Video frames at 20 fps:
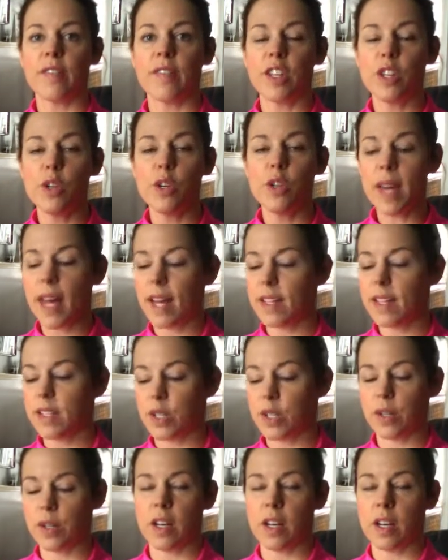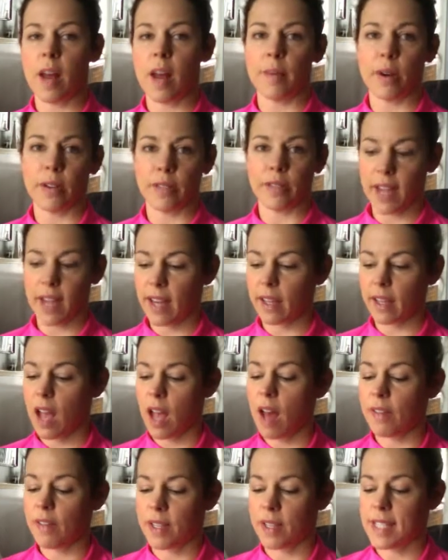You get a certain number
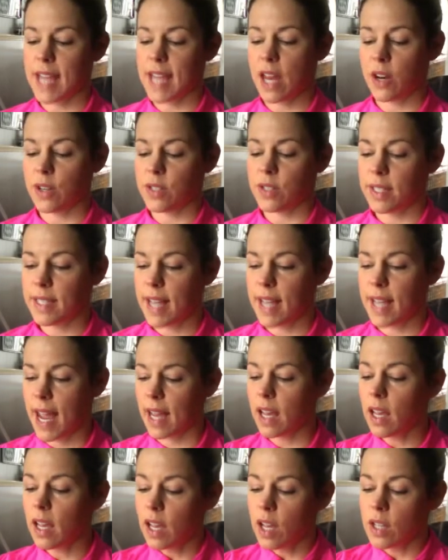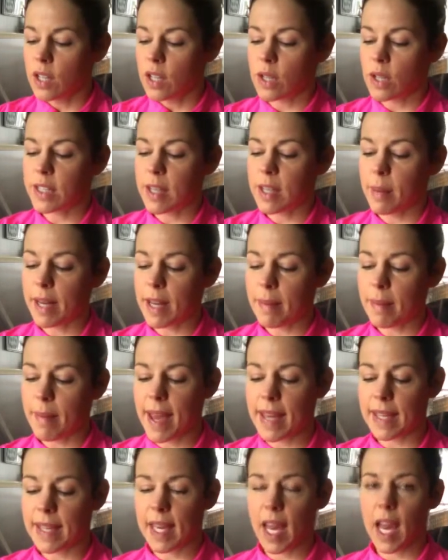of containers a day. So somebody
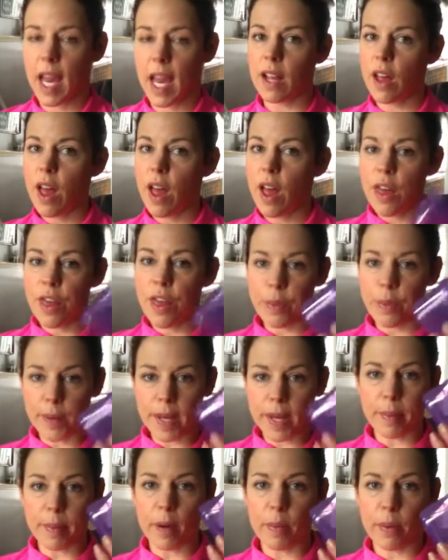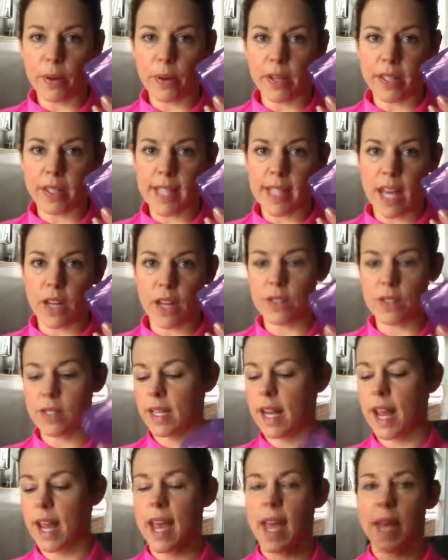might get 3 purple containers a
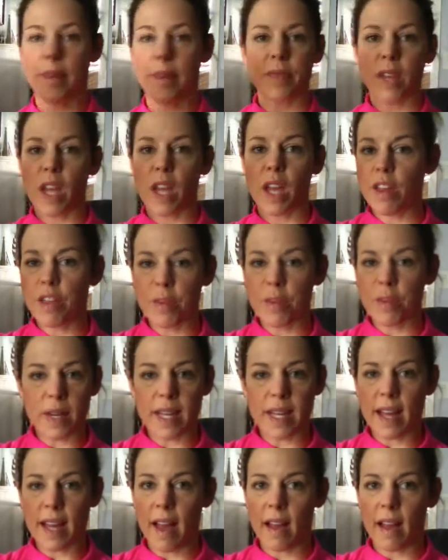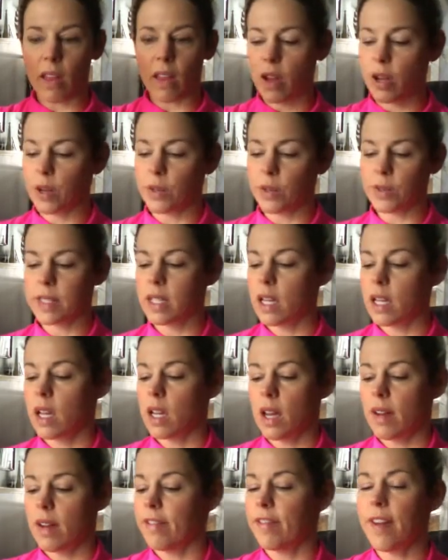day, 3 yellows,
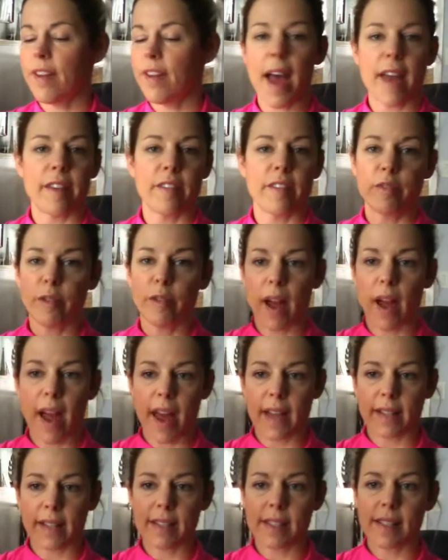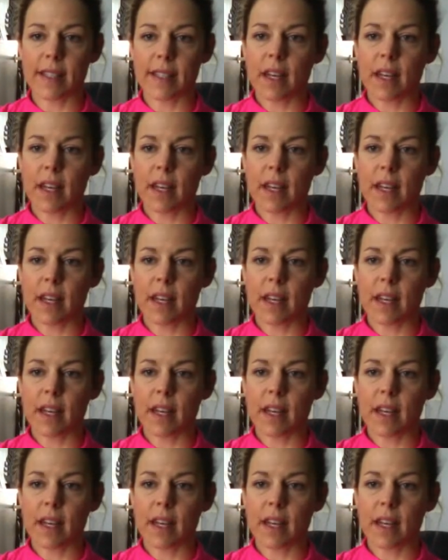5 reds,